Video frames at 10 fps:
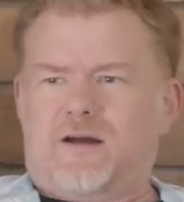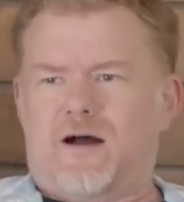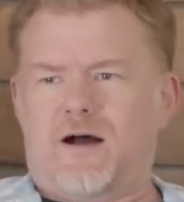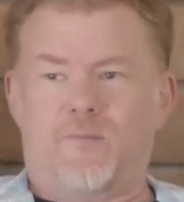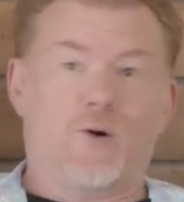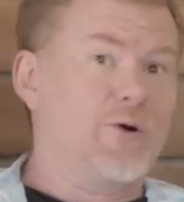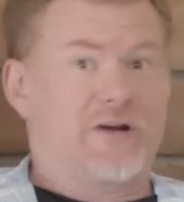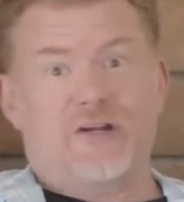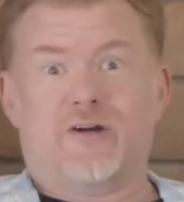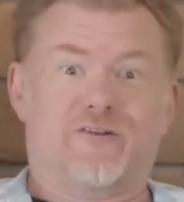Who
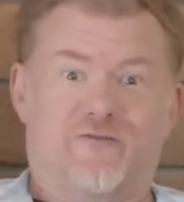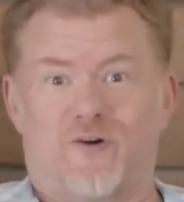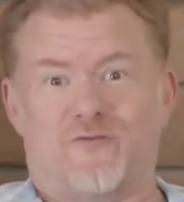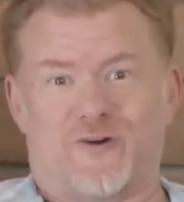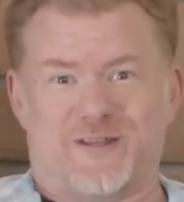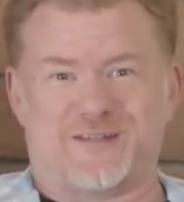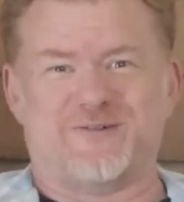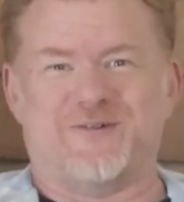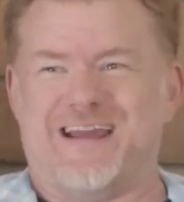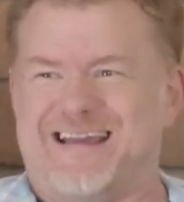are you going to vote for this
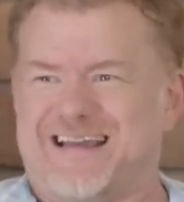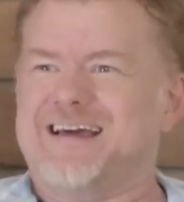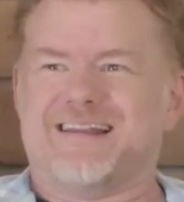week?